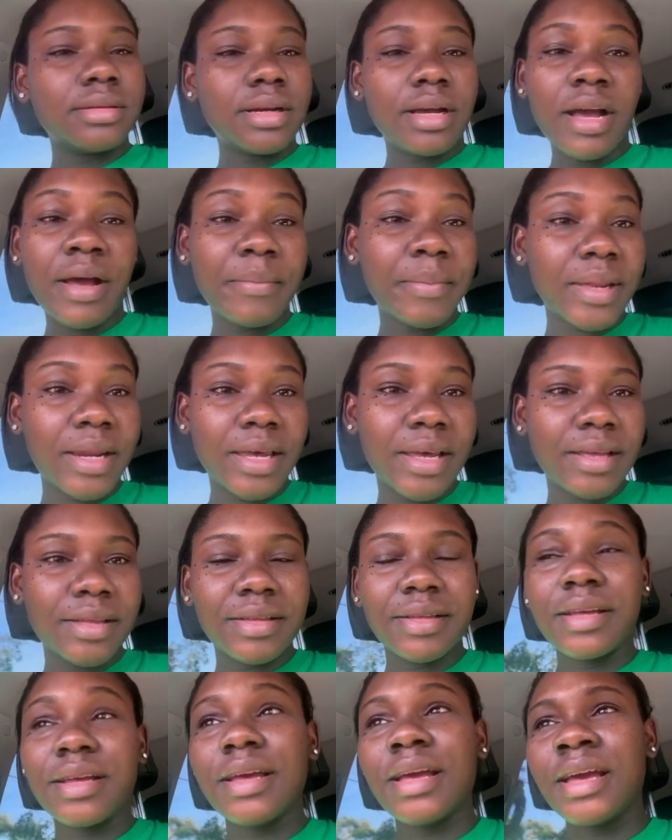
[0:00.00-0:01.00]
I'm in
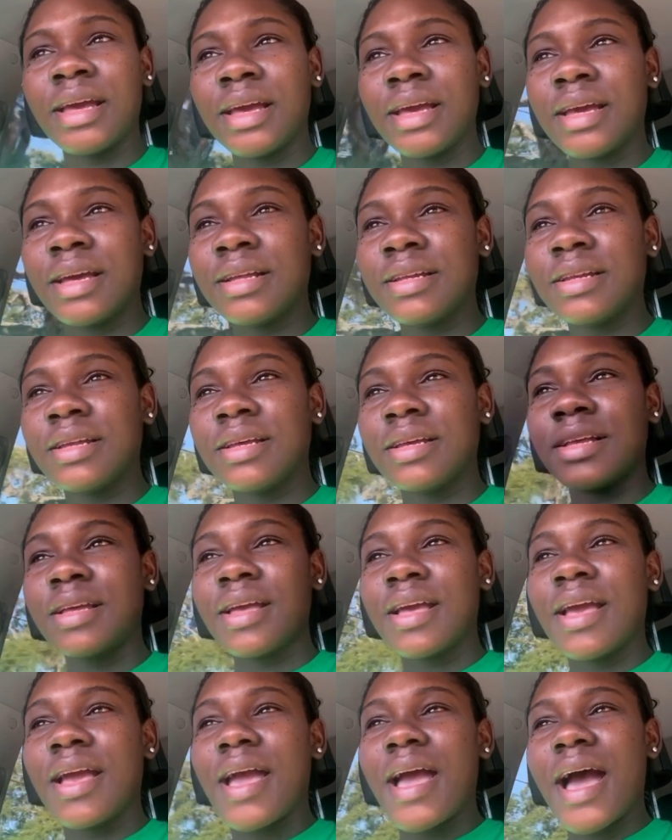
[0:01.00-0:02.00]
it.
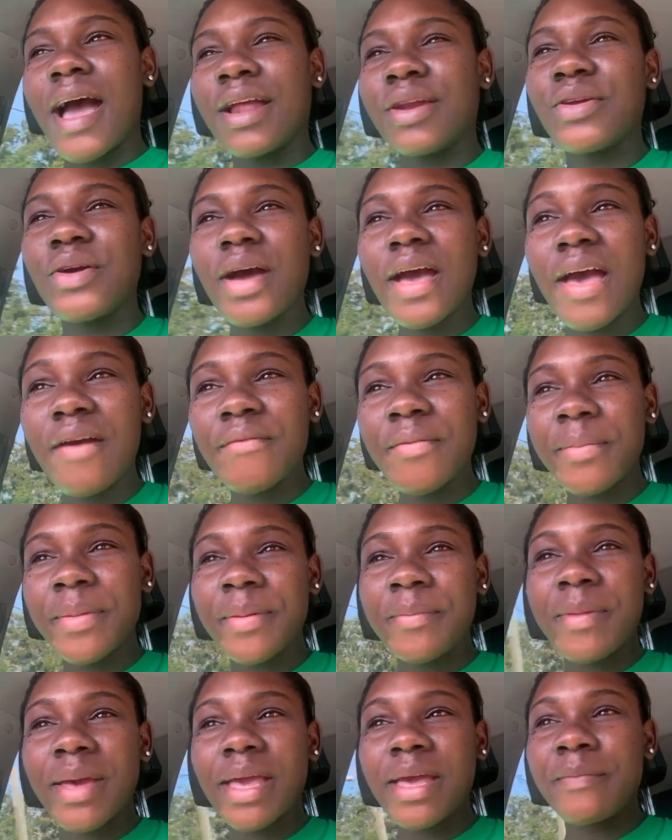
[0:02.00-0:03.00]
And I know I haven't
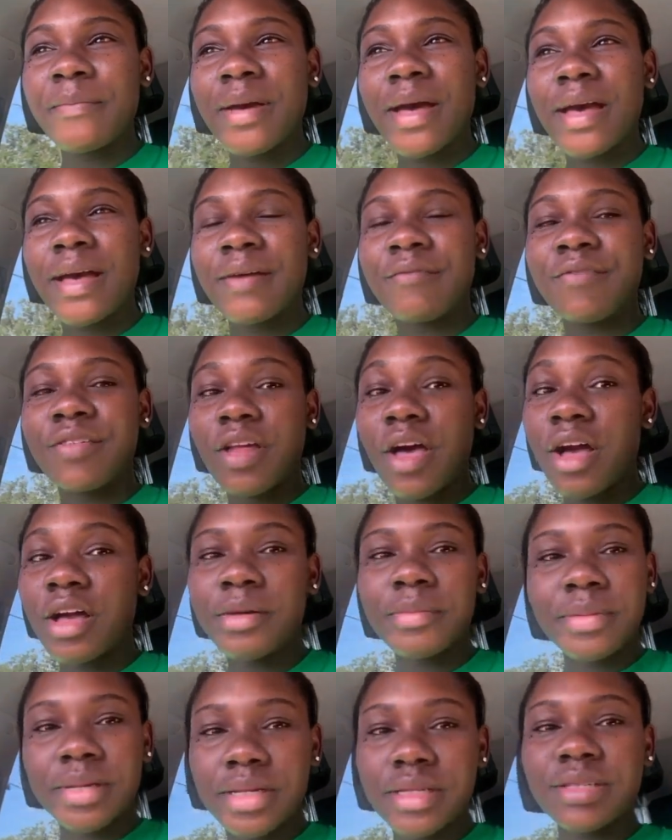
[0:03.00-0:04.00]
been making my
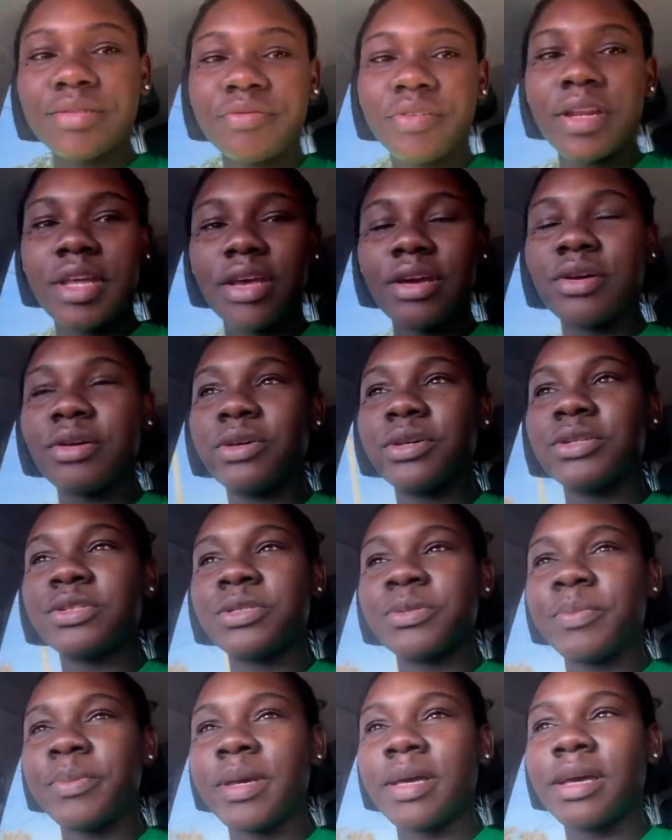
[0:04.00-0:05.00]
Vlogmas
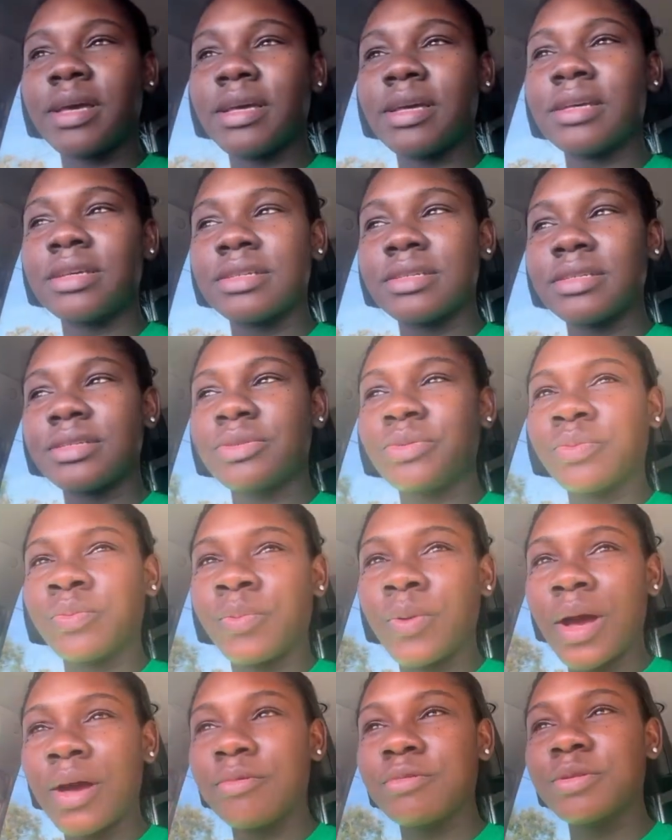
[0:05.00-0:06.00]
videos because
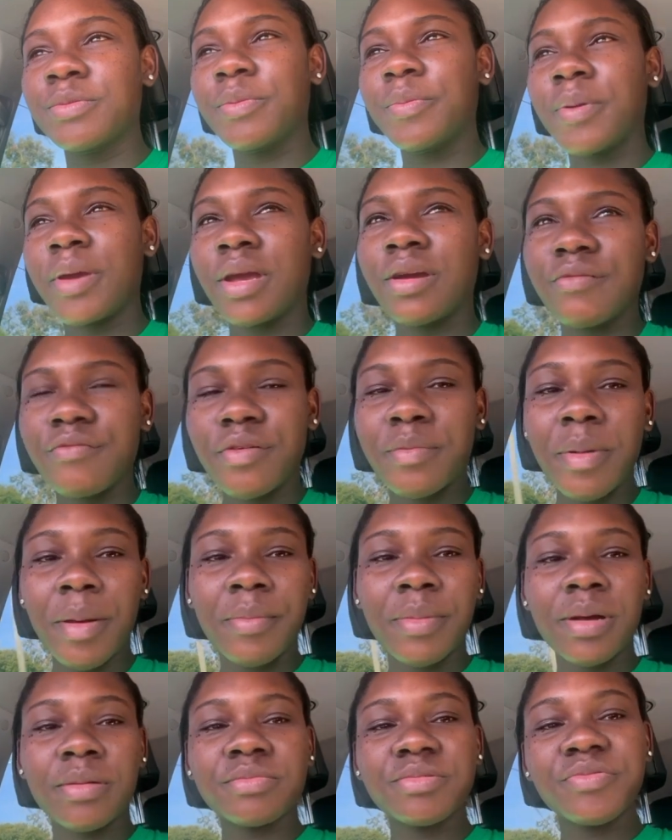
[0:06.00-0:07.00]
I was preparing for my
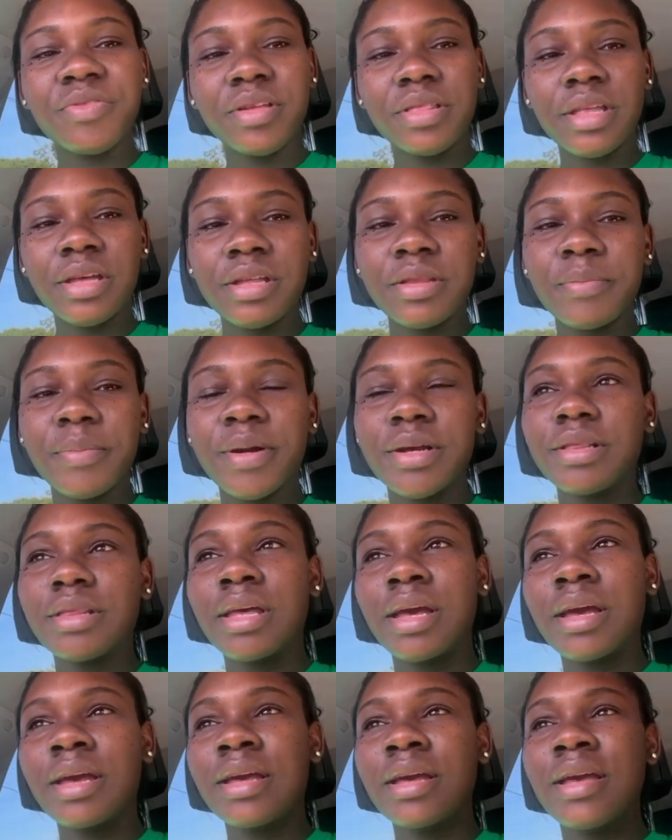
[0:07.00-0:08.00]
mom's 50th
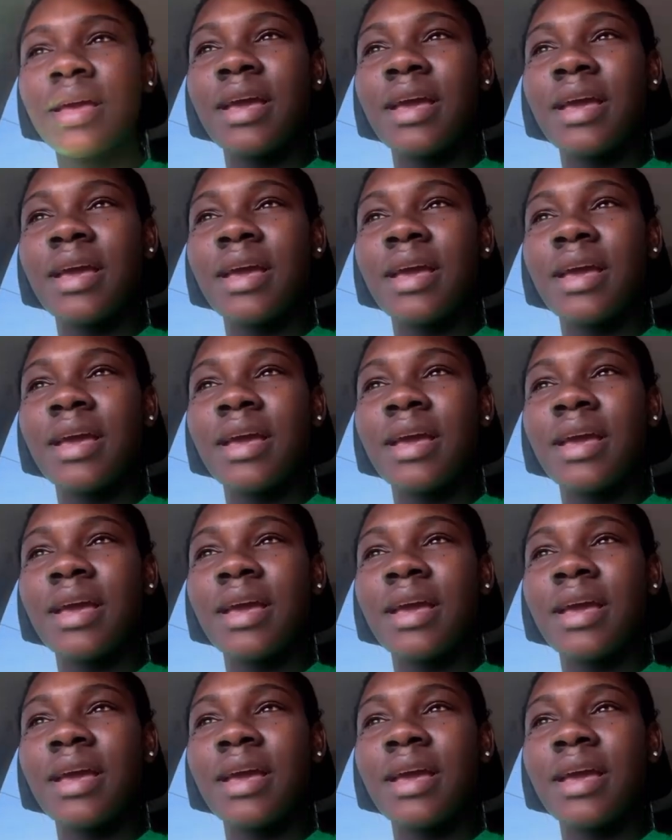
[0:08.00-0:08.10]
birthday.